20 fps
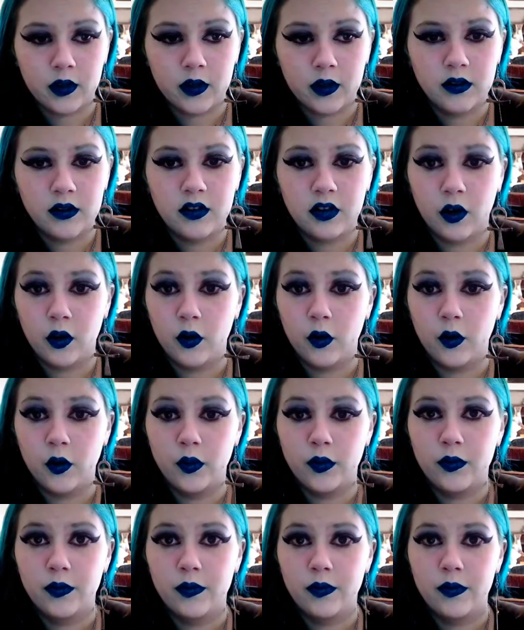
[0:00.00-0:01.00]
So
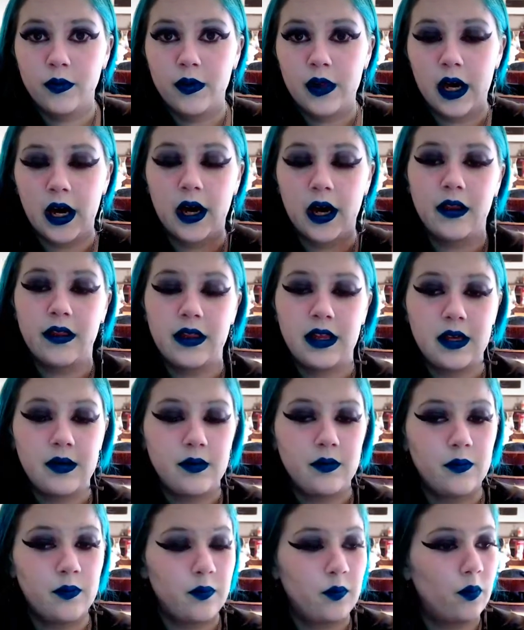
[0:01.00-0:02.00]
the
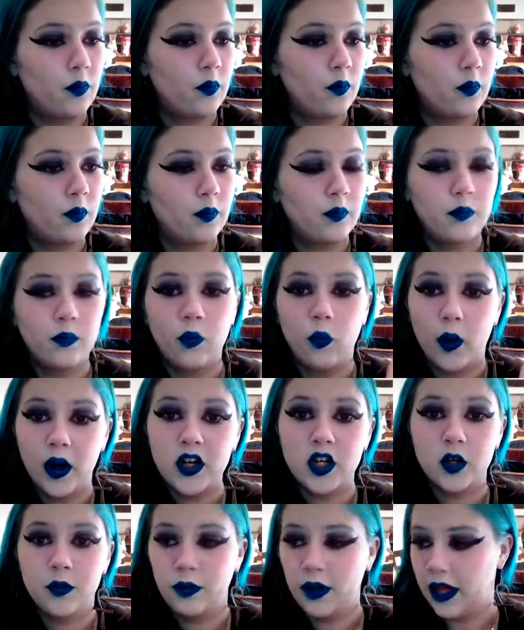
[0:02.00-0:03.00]

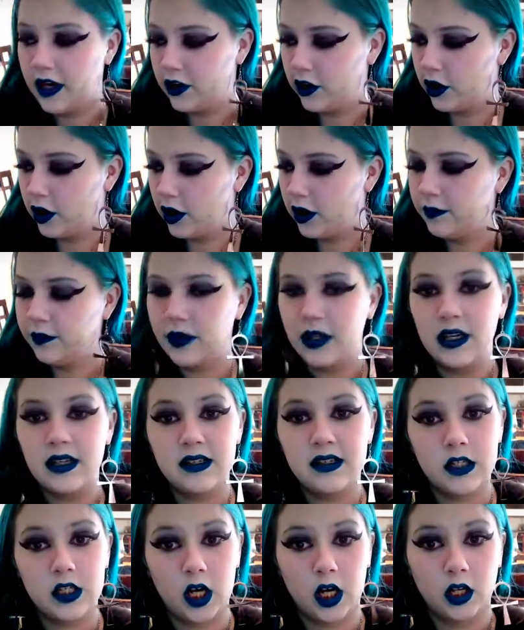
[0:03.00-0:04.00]
Wonder Blender is
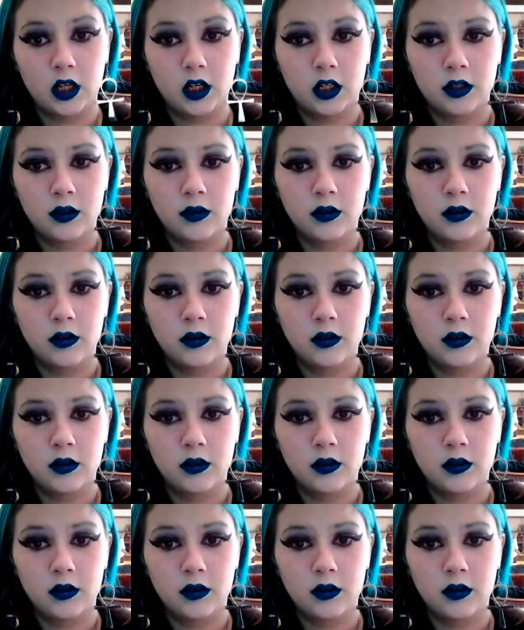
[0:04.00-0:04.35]
$1.